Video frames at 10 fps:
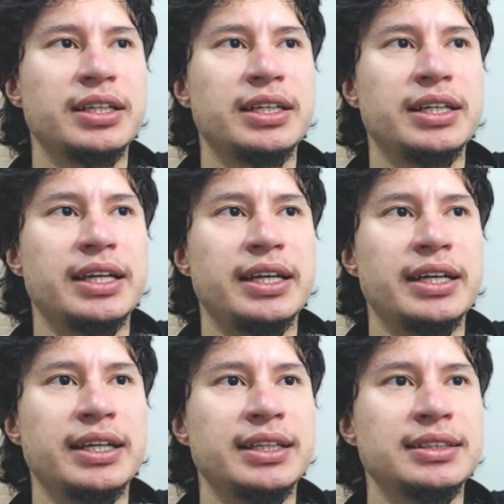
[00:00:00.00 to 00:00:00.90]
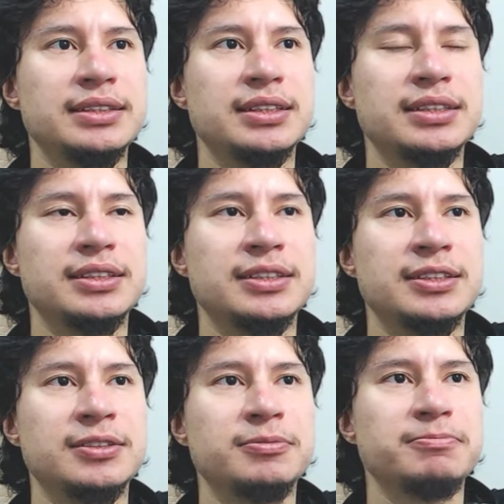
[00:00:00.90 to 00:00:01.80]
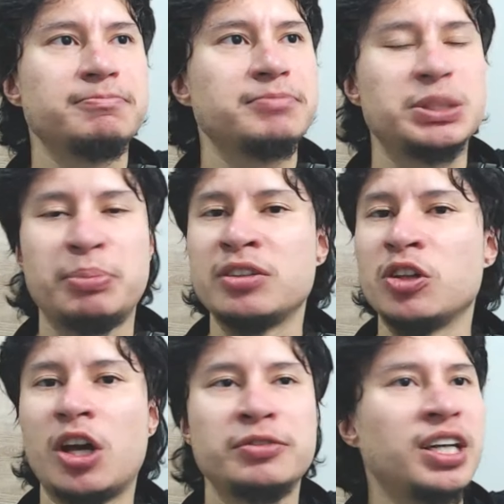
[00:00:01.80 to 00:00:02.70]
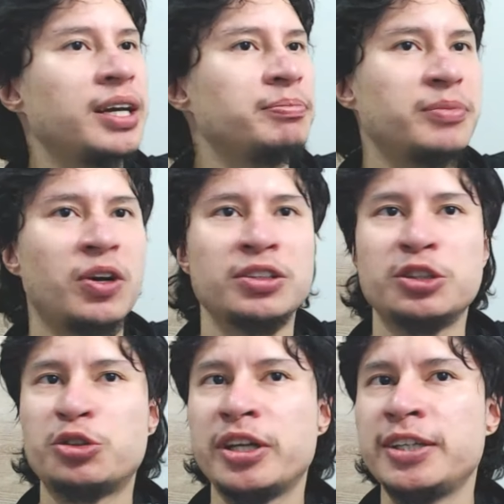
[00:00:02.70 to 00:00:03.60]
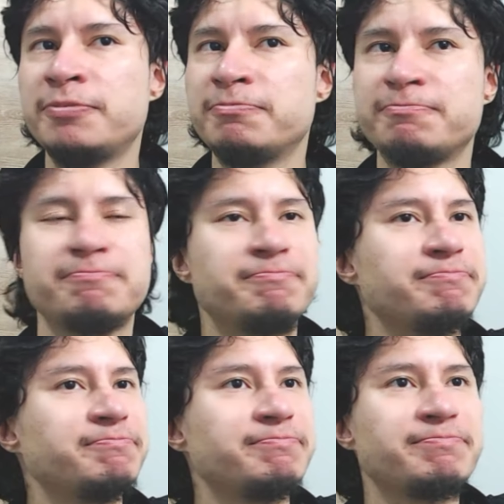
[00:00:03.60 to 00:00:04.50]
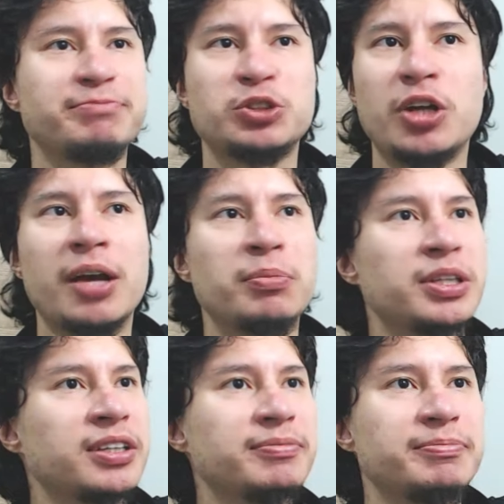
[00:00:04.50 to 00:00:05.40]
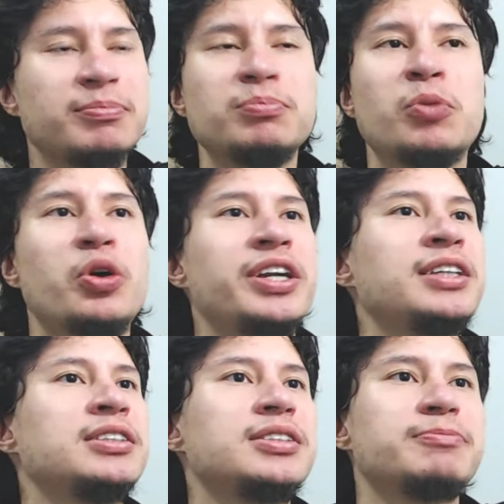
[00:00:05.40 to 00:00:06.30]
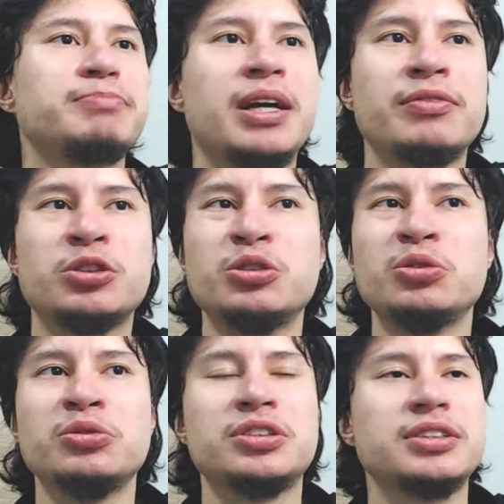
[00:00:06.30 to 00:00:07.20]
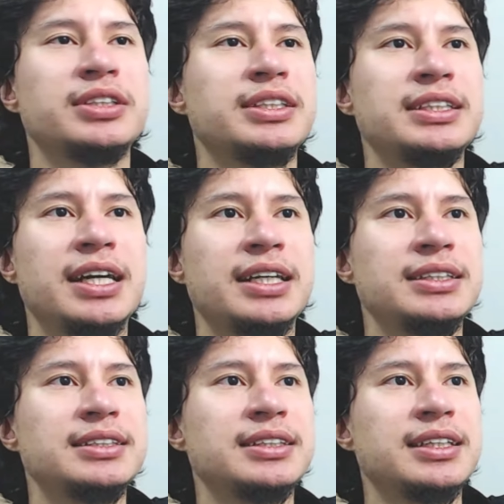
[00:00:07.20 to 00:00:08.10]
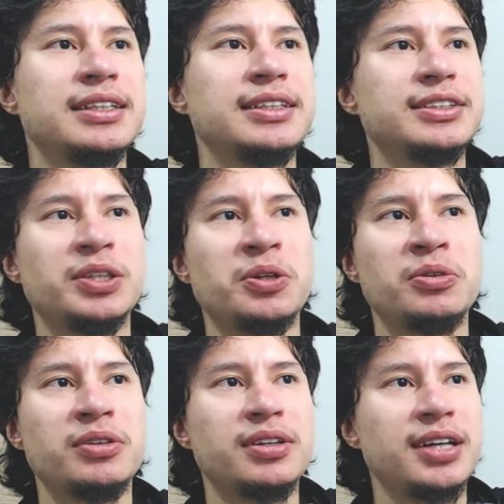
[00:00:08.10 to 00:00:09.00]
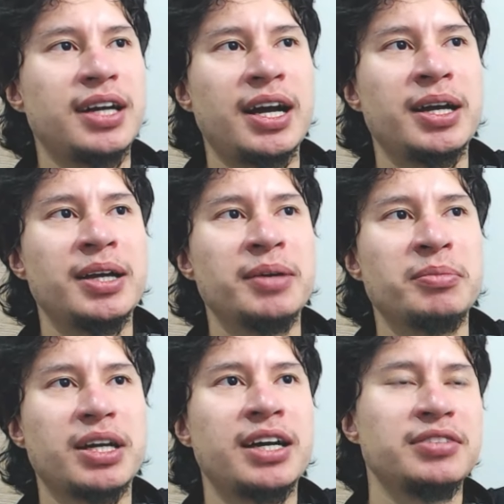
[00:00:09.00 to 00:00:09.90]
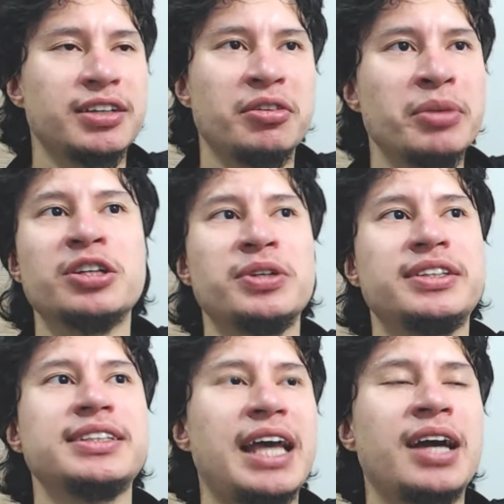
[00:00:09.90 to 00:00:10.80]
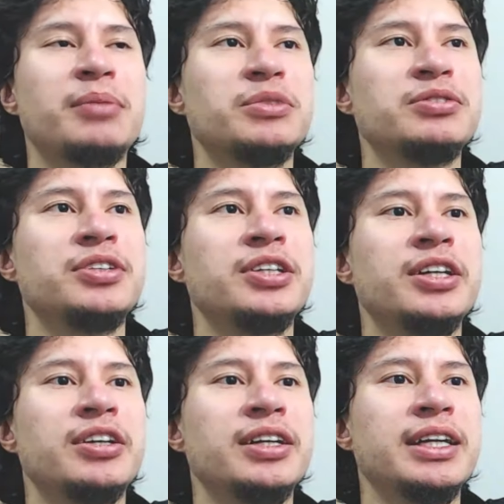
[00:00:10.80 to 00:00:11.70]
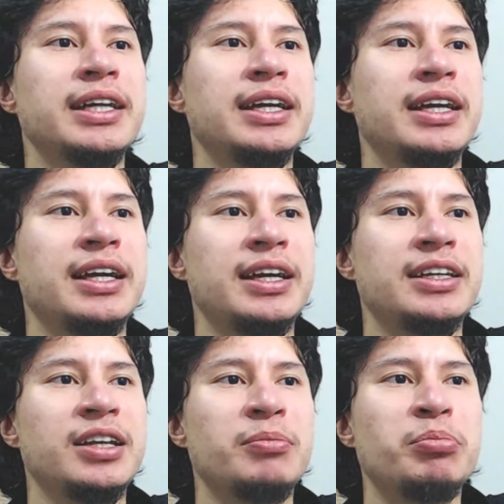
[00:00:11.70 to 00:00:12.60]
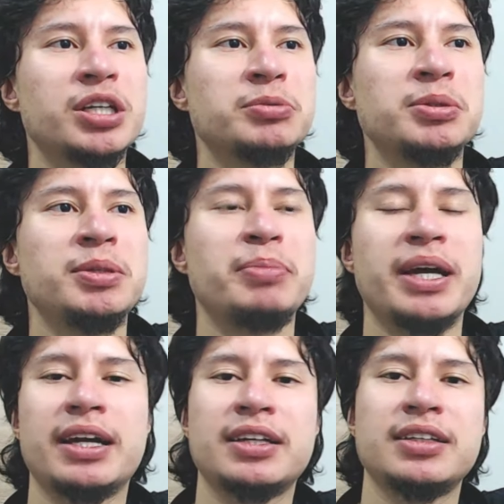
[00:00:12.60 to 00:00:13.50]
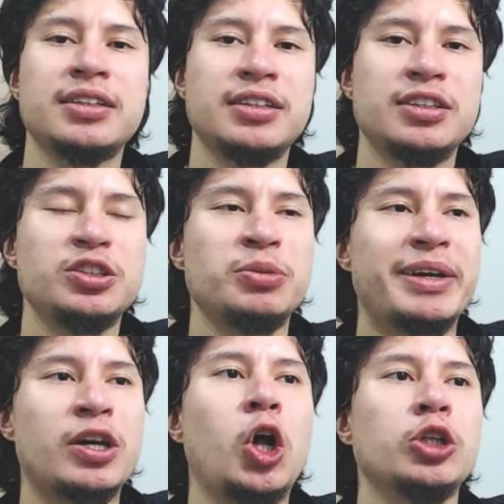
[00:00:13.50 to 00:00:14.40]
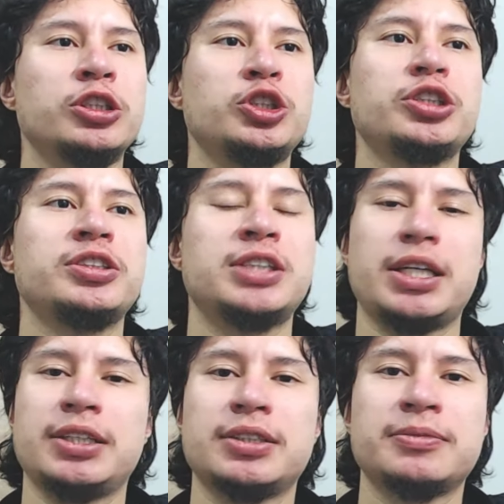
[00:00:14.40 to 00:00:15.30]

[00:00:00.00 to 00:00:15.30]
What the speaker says: and spend a lot of time on the train traveling mornings, afternoons, nights. So I am kind of like familiar with this atmosphere here, and it brings me back to my college days.